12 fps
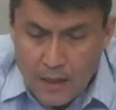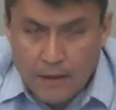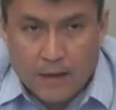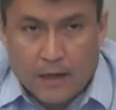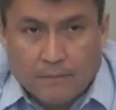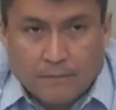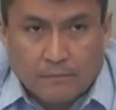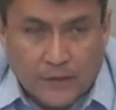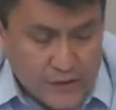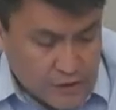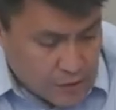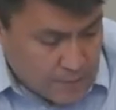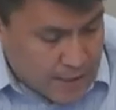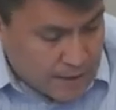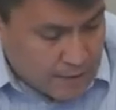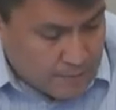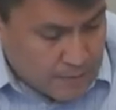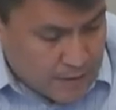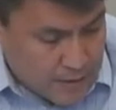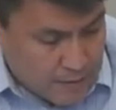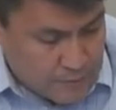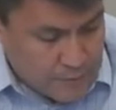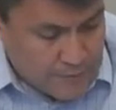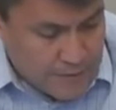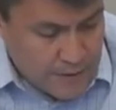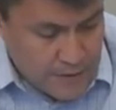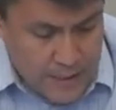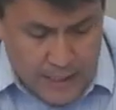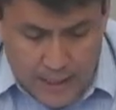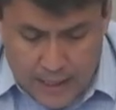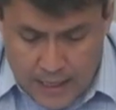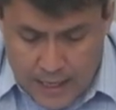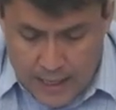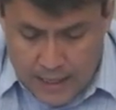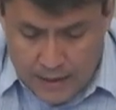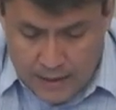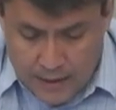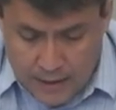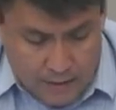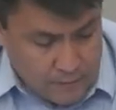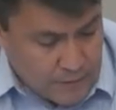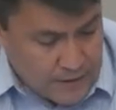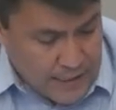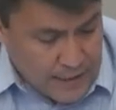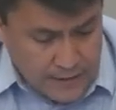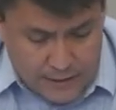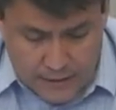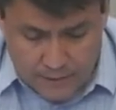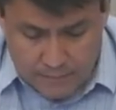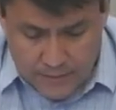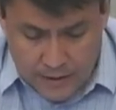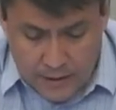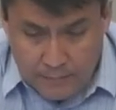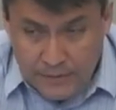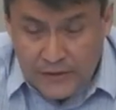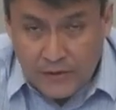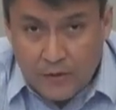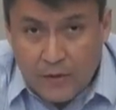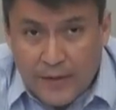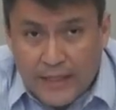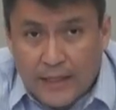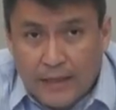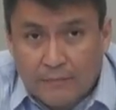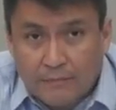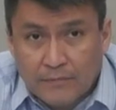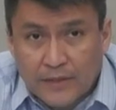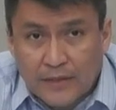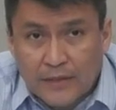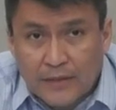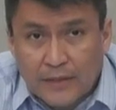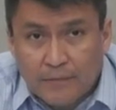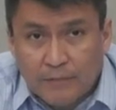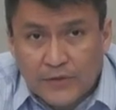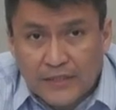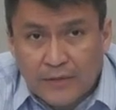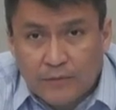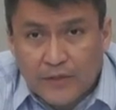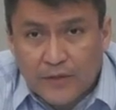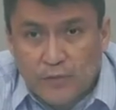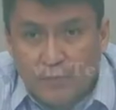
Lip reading: Madam Premier. And with that, Mr. Lowing, you could proceed with your